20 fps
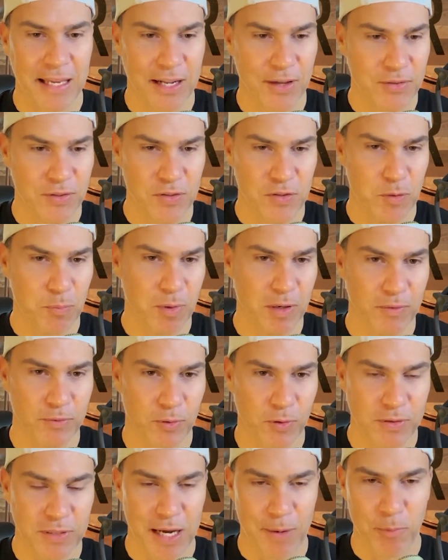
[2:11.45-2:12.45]
since you've been a
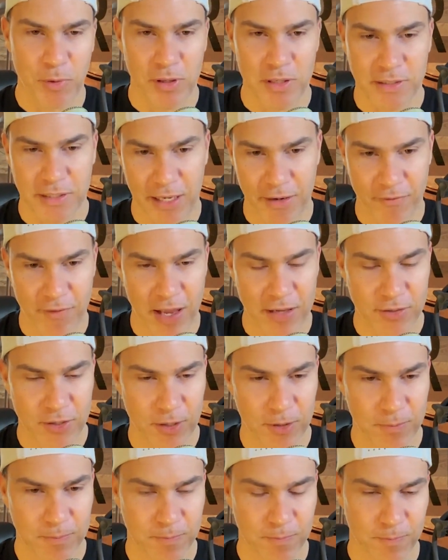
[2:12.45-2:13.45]
full-time real estate investor?